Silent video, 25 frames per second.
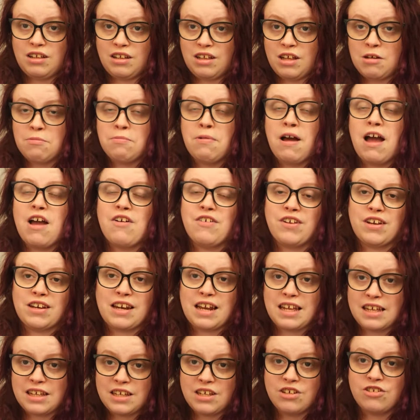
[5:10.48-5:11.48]
Comparing
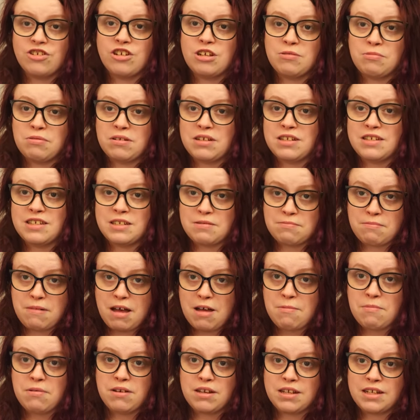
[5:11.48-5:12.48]
Lancashire Police to
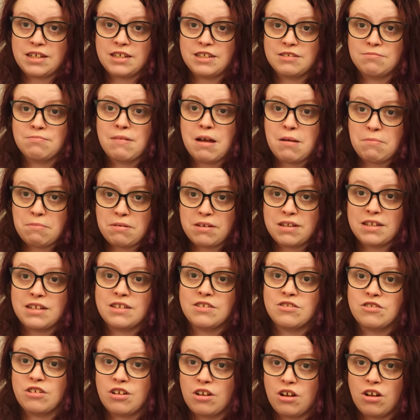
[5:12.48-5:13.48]
Met Police, Met
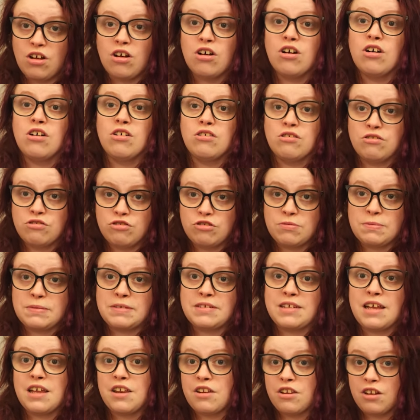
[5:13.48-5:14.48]
Police are
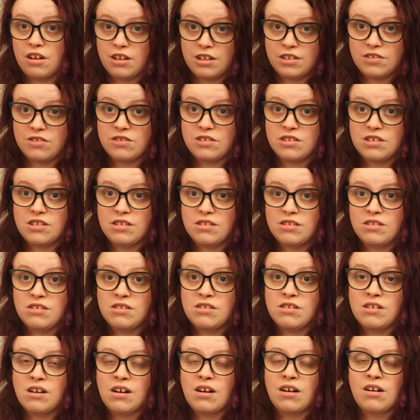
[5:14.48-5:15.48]
100% nicer
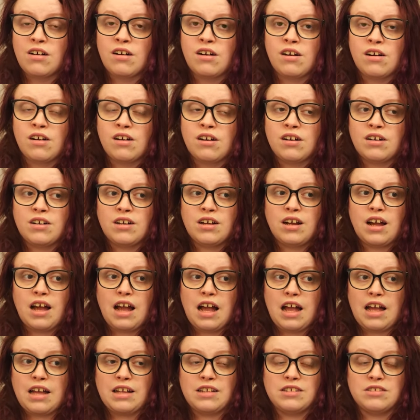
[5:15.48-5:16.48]

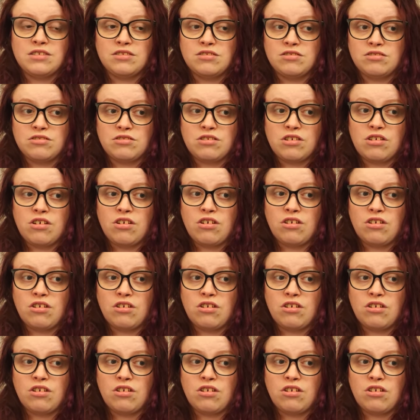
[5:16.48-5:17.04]
and